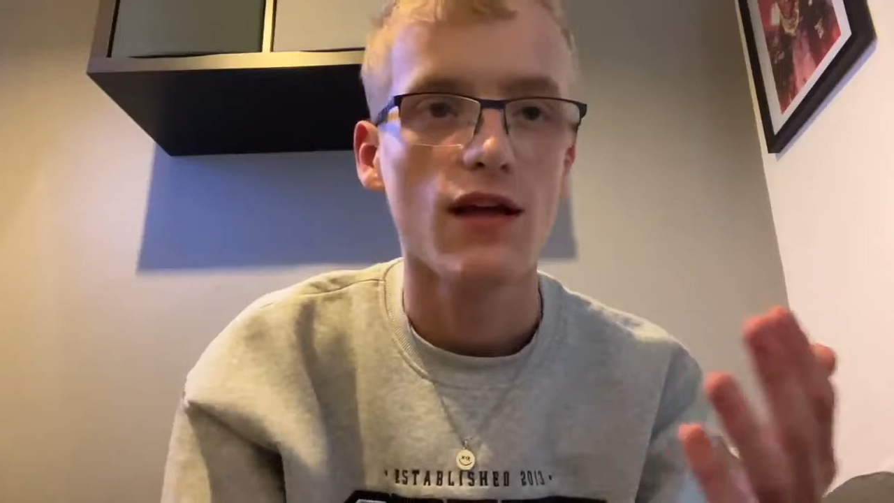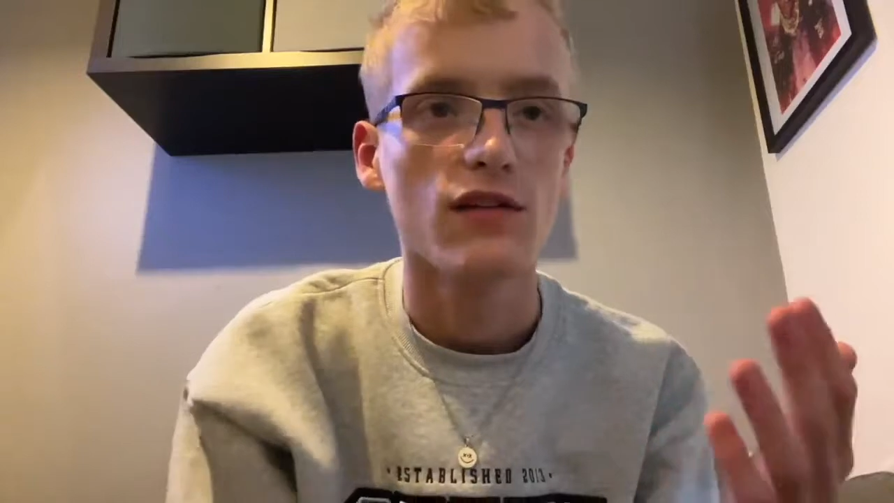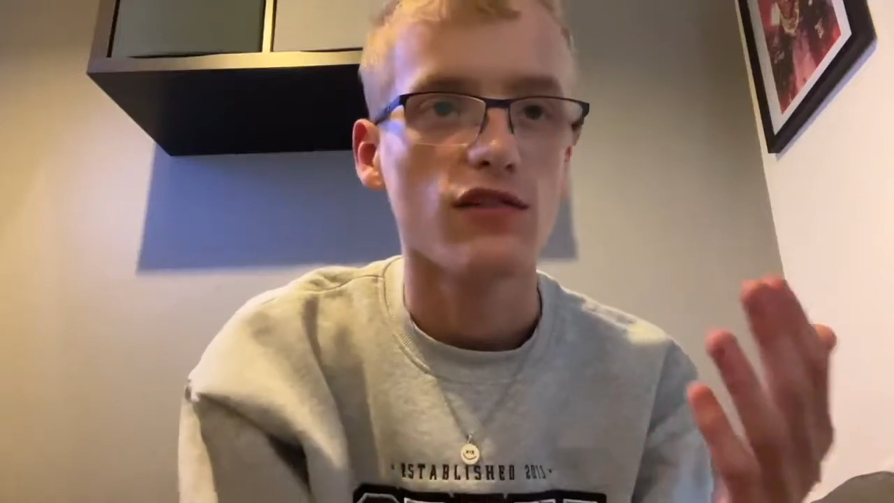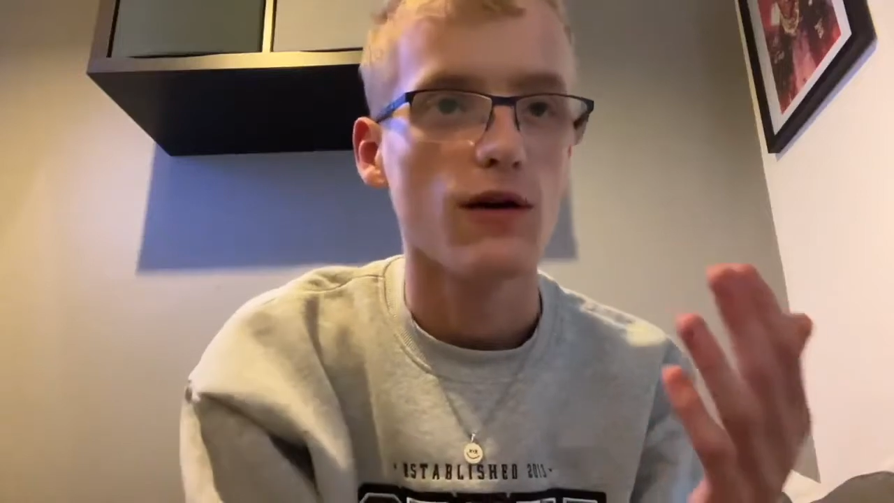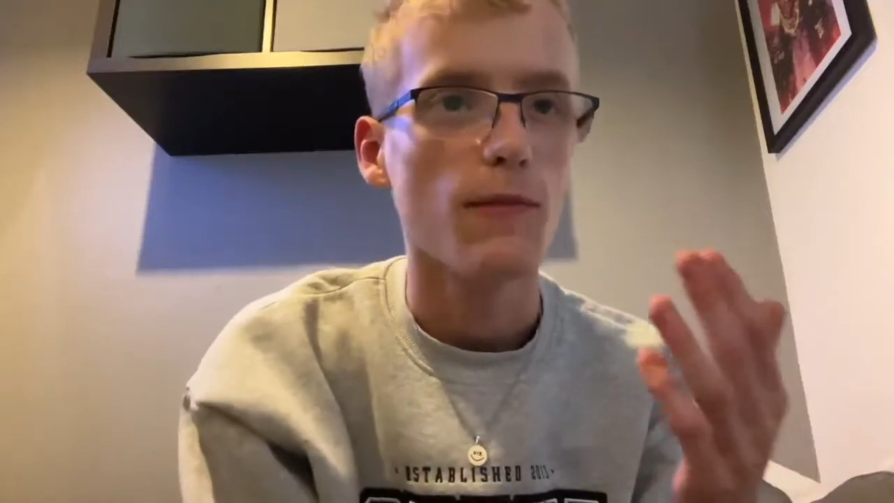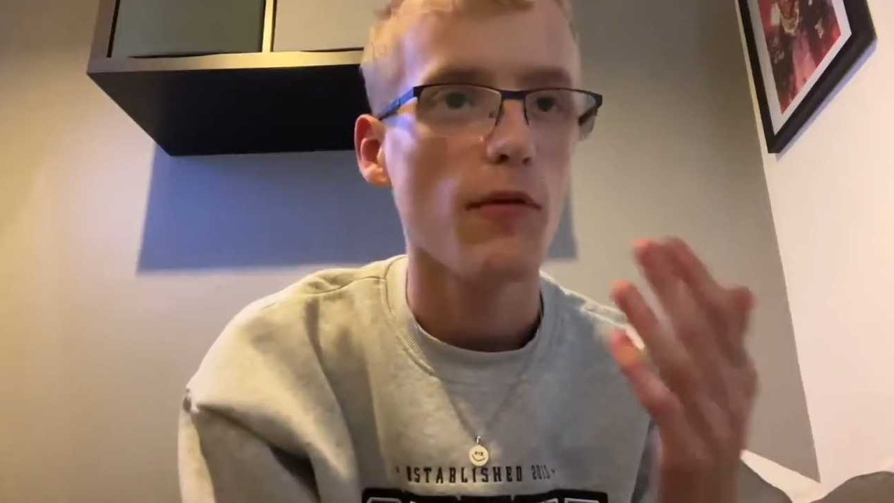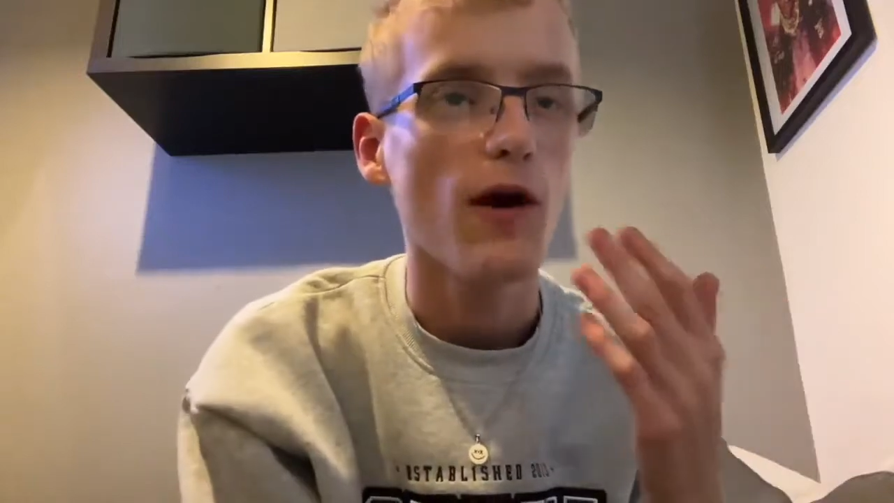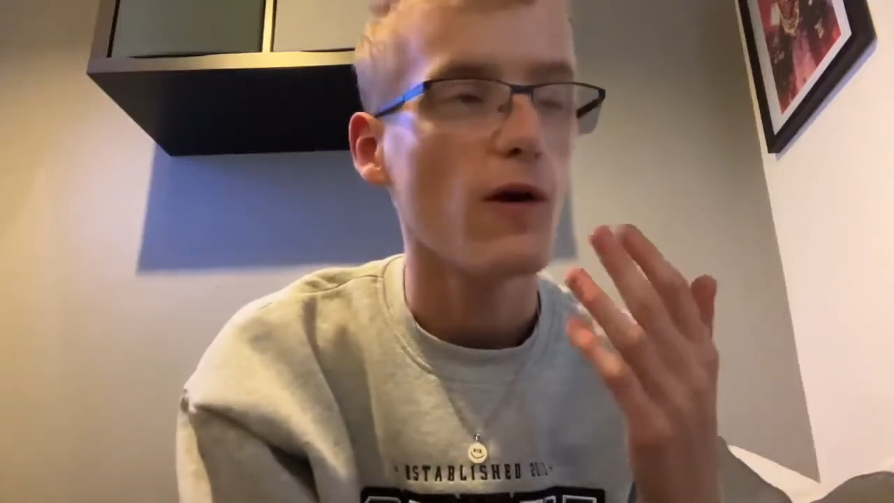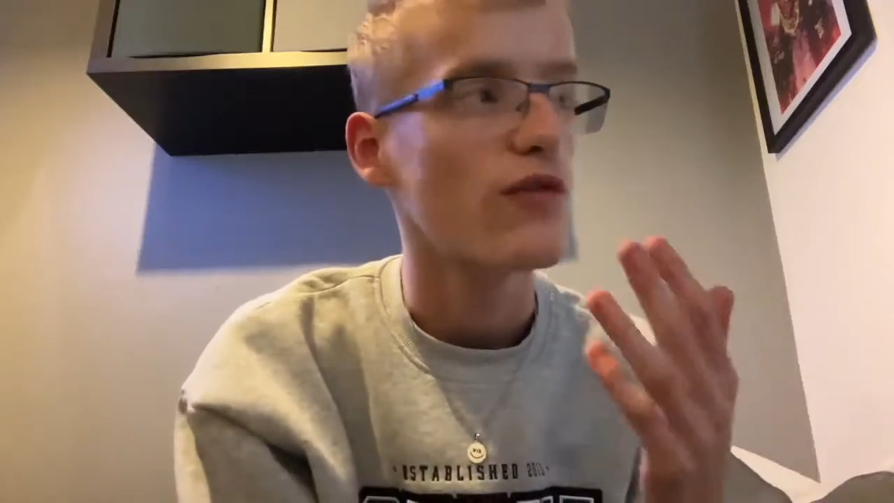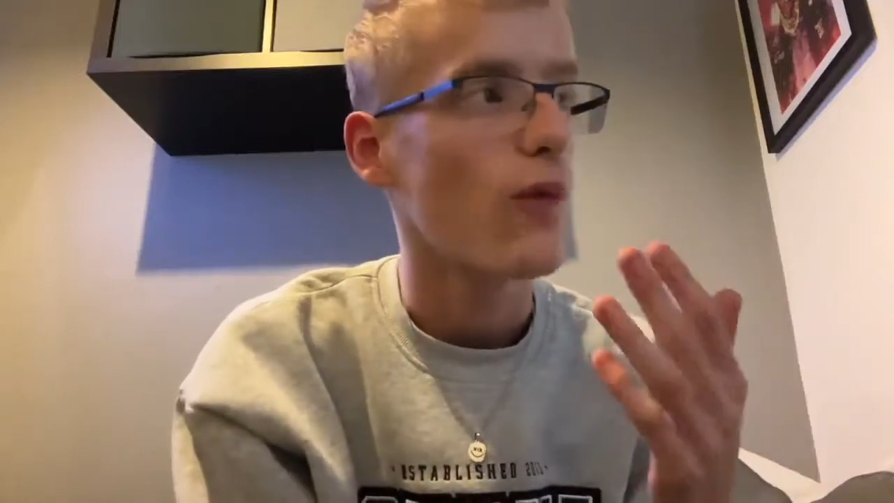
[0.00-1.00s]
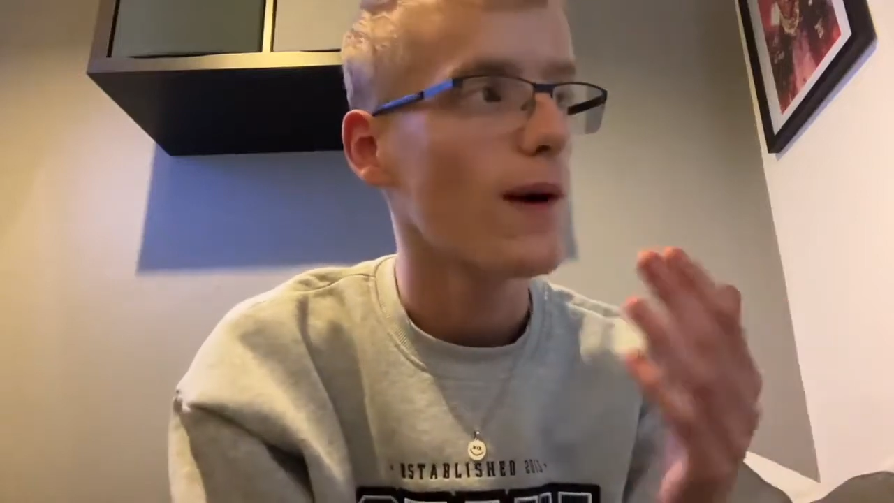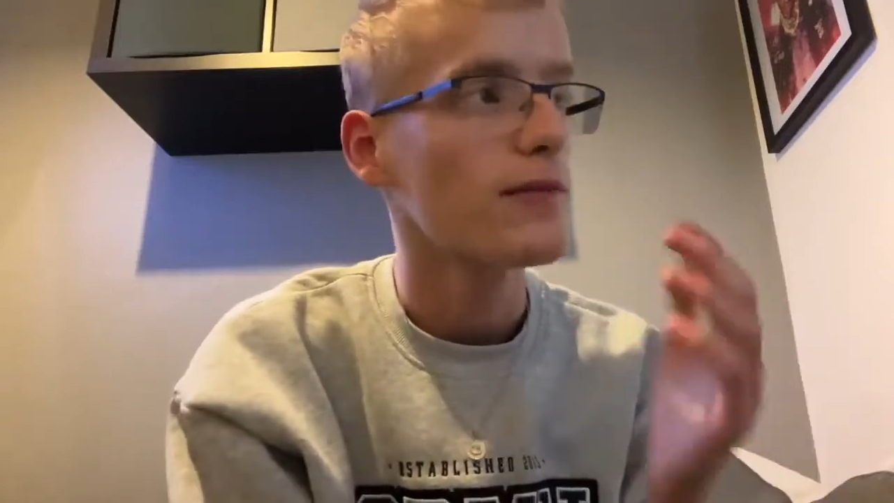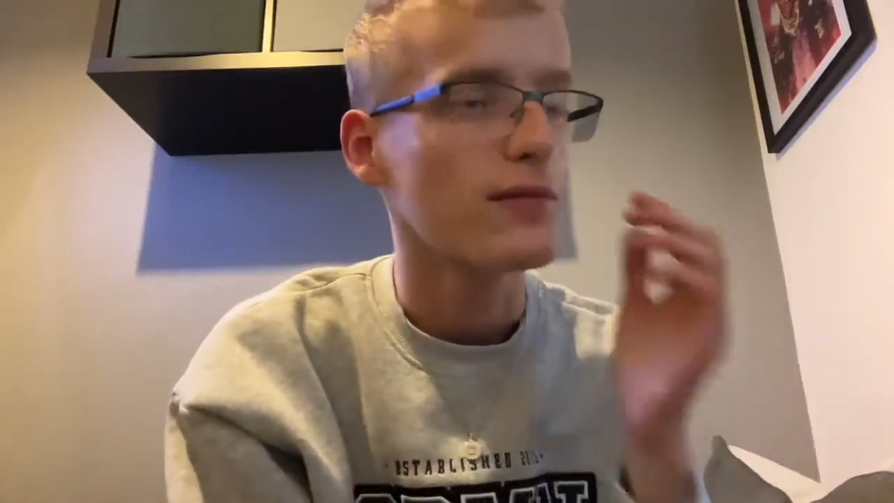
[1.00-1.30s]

So I'm a bit overwhelmed.